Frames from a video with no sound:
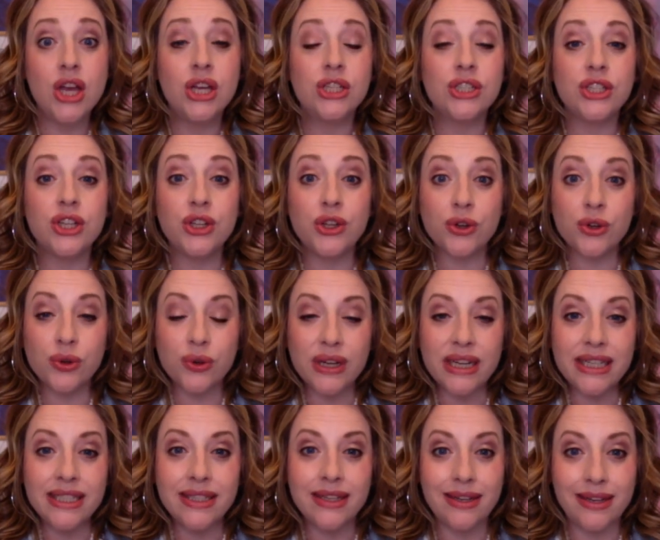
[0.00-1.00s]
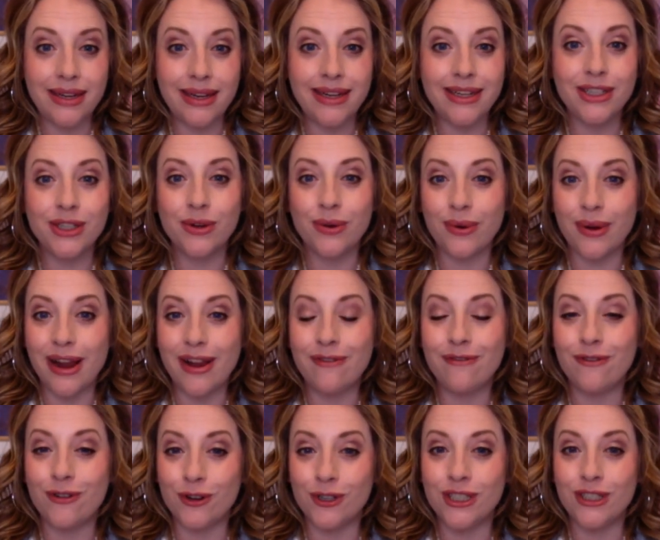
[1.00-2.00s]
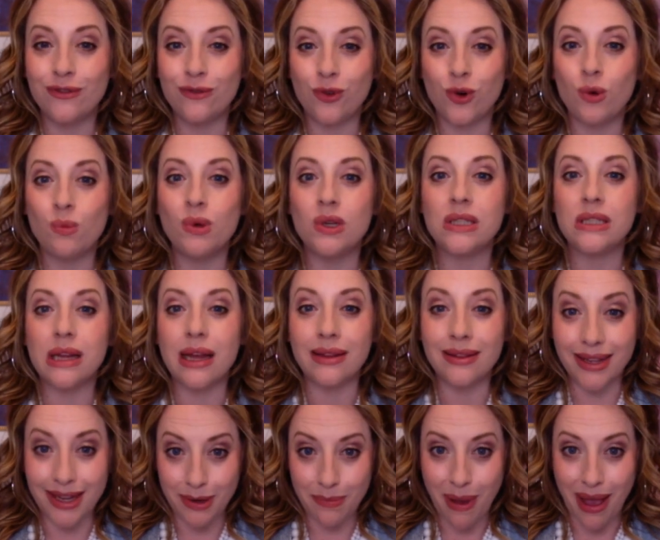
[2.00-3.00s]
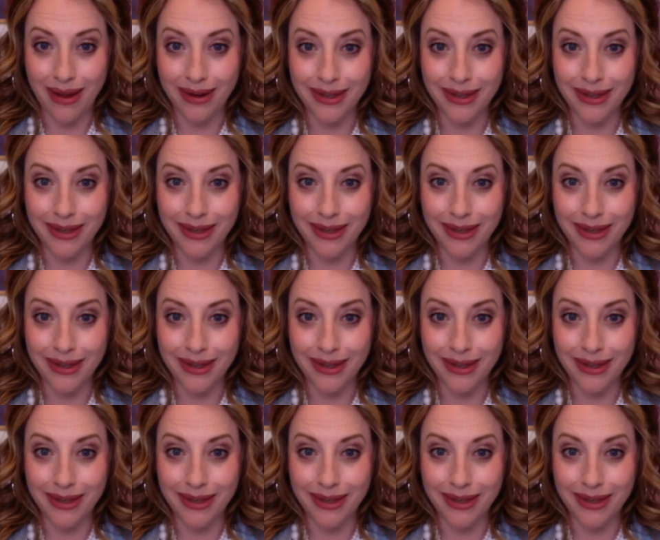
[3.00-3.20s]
So you're going to need to create, first and foremost, a lead magnet.